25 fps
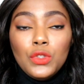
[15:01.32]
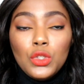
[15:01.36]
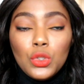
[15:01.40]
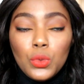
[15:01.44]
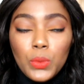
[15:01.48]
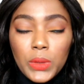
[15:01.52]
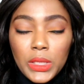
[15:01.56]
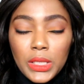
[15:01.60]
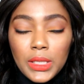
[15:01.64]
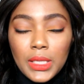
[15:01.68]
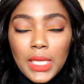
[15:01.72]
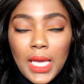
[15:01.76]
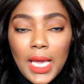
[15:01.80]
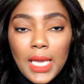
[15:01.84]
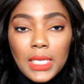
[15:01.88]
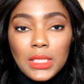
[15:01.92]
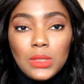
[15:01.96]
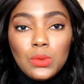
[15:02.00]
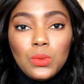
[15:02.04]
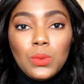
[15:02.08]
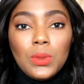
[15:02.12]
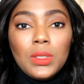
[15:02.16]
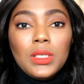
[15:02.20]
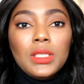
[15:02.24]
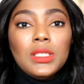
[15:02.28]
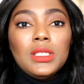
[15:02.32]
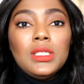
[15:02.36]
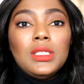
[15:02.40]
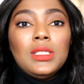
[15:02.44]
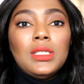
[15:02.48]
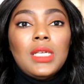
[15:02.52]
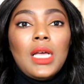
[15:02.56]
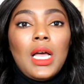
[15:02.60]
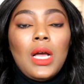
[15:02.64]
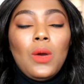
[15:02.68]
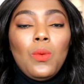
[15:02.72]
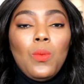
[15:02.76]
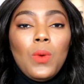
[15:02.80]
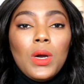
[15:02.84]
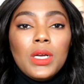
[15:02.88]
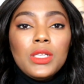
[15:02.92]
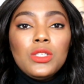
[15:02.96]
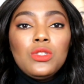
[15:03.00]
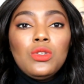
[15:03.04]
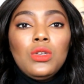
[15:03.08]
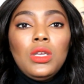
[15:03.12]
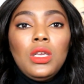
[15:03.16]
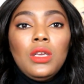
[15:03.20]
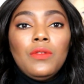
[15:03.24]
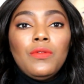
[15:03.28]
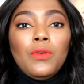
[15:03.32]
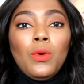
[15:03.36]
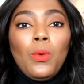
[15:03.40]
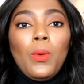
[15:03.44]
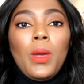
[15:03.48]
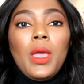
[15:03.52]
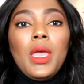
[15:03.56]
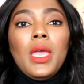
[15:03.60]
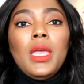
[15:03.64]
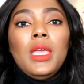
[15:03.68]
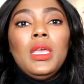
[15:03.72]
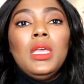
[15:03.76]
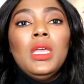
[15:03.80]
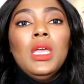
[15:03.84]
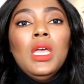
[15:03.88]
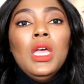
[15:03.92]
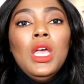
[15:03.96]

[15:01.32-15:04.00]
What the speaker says: doing that was I want to give away